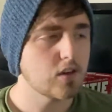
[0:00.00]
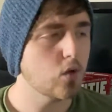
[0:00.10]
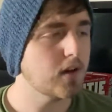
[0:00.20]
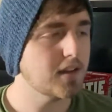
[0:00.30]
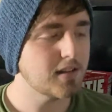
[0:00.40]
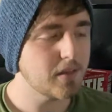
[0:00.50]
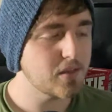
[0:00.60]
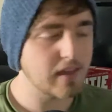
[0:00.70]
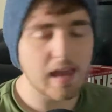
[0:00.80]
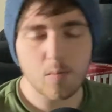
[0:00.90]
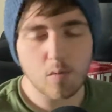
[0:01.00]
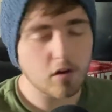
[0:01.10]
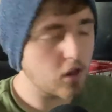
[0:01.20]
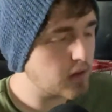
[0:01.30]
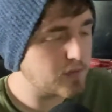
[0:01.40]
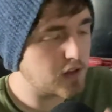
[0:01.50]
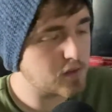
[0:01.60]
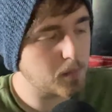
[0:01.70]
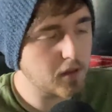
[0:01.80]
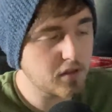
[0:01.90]
going into this game, while all of
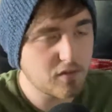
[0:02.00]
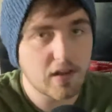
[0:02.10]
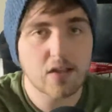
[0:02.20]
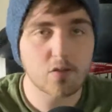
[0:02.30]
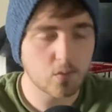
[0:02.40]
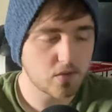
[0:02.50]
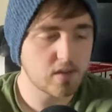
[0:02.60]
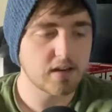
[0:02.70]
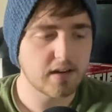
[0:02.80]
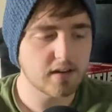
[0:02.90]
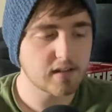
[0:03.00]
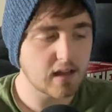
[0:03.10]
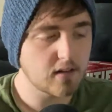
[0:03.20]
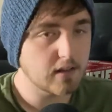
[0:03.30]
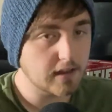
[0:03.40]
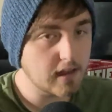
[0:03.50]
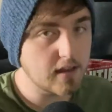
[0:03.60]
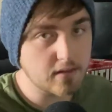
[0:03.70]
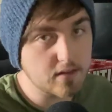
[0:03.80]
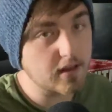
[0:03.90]
us Bills fans were sitting here kind of like,
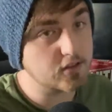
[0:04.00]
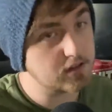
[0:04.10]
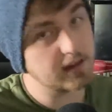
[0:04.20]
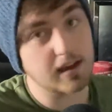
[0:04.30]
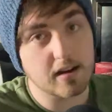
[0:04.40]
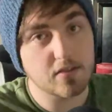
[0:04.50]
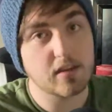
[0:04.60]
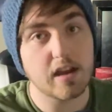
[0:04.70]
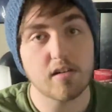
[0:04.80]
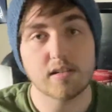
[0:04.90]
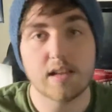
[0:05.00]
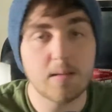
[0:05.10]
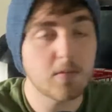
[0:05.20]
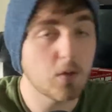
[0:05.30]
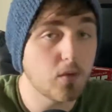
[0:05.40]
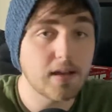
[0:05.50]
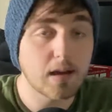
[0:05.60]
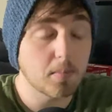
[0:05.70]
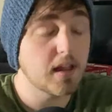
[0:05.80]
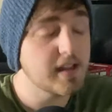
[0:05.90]
yeah, this is actually kind of scary team that we got
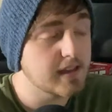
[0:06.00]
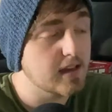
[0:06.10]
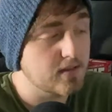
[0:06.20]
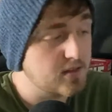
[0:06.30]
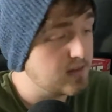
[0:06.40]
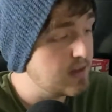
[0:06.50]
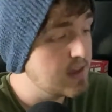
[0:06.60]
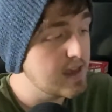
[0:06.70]
to play against.